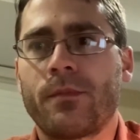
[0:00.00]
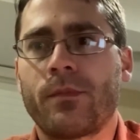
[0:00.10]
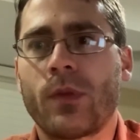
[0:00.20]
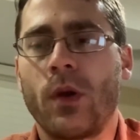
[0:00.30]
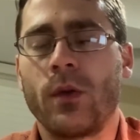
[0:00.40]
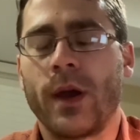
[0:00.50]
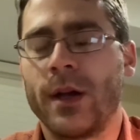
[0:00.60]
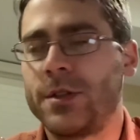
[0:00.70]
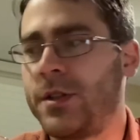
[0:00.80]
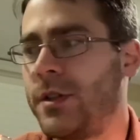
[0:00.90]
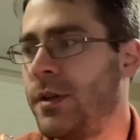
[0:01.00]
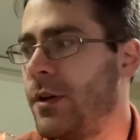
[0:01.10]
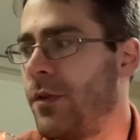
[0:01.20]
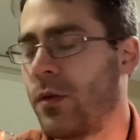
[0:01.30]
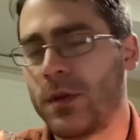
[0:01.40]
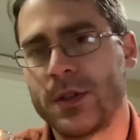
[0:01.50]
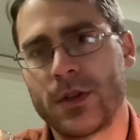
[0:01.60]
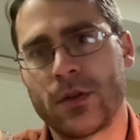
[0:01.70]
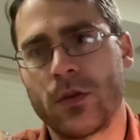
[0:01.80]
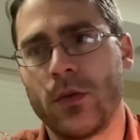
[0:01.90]
oh gosh, if I were to
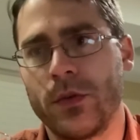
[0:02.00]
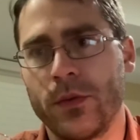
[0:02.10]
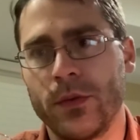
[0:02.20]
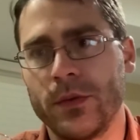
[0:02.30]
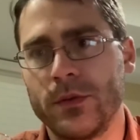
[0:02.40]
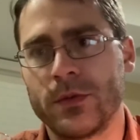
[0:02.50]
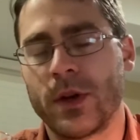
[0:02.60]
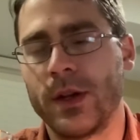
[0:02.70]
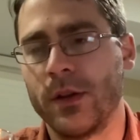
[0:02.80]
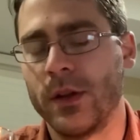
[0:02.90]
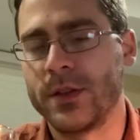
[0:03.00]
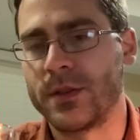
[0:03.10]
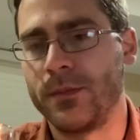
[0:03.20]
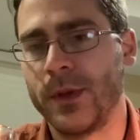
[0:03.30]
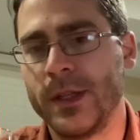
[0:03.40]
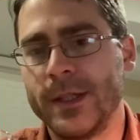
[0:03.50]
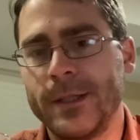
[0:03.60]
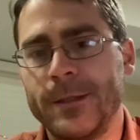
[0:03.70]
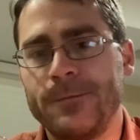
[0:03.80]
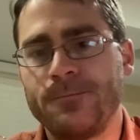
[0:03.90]
start go through and trying to list them,
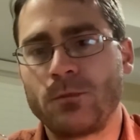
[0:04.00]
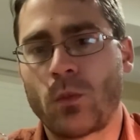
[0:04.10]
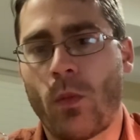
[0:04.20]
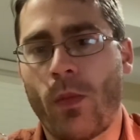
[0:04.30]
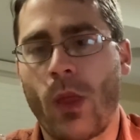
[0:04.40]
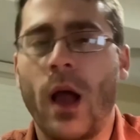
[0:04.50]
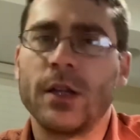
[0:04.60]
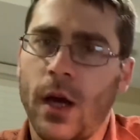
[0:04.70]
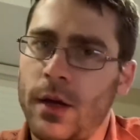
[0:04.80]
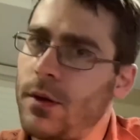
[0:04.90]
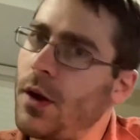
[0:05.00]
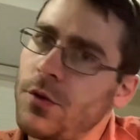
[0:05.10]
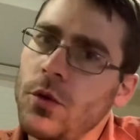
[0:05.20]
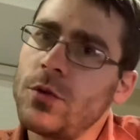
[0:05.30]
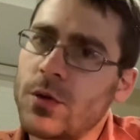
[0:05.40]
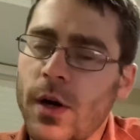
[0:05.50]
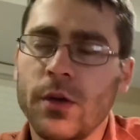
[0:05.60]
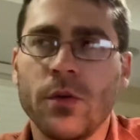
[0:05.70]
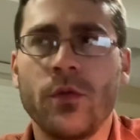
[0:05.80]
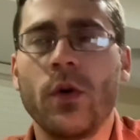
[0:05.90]
I do try
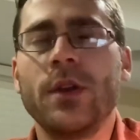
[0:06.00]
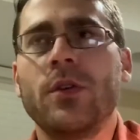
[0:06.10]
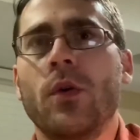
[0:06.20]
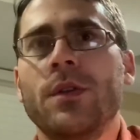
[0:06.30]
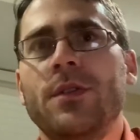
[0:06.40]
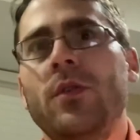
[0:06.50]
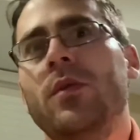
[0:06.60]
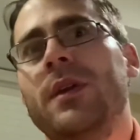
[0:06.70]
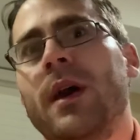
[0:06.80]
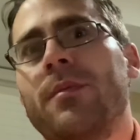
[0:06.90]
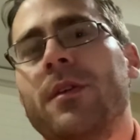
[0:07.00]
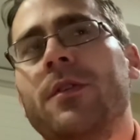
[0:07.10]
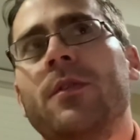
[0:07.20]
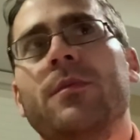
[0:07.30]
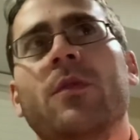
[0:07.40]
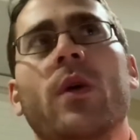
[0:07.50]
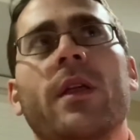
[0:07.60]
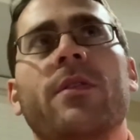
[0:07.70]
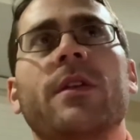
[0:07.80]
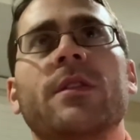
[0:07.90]
to avoid going too in depth in terms of what
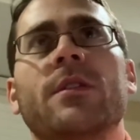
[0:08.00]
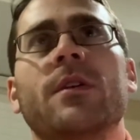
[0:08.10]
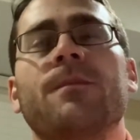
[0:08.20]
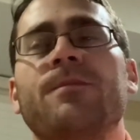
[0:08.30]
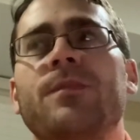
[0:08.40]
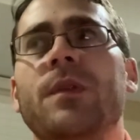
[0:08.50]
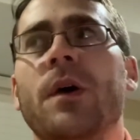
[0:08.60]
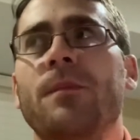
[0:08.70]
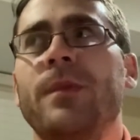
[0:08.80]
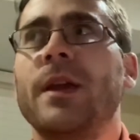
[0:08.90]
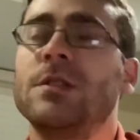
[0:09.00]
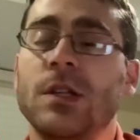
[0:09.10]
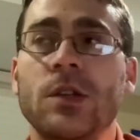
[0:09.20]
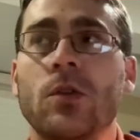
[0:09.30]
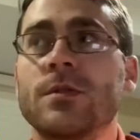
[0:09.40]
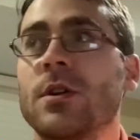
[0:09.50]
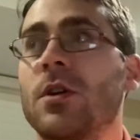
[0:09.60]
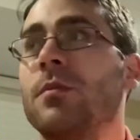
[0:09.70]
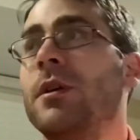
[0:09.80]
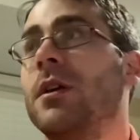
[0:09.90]
I think the tasting notes
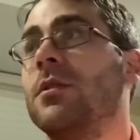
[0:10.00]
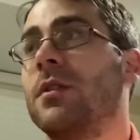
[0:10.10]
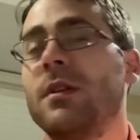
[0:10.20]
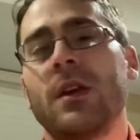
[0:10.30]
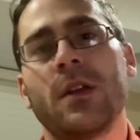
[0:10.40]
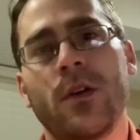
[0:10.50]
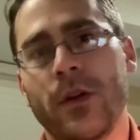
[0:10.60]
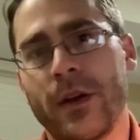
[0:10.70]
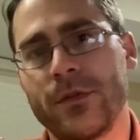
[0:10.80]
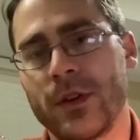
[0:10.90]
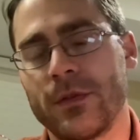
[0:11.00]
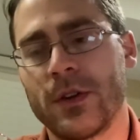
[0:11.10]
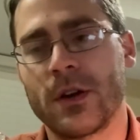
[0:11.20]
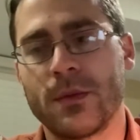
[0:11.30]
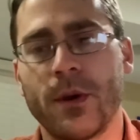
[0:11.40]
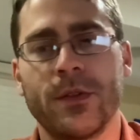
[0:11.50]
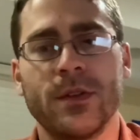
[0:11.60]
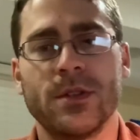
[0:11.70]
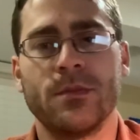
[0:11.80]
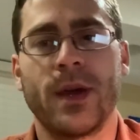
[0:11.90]
are, because and I've talked about
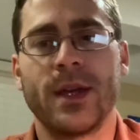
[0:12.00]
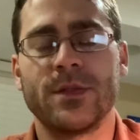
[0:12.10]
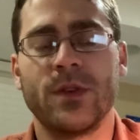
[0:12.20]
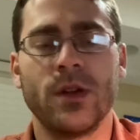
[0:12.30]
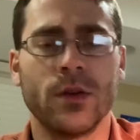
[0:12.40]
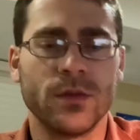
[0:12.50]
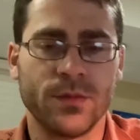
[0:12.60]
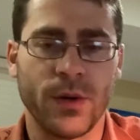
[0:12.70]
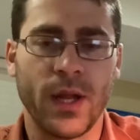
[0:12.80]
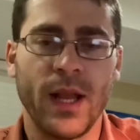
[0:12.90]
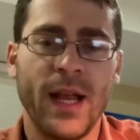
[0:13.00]
this in past videos, but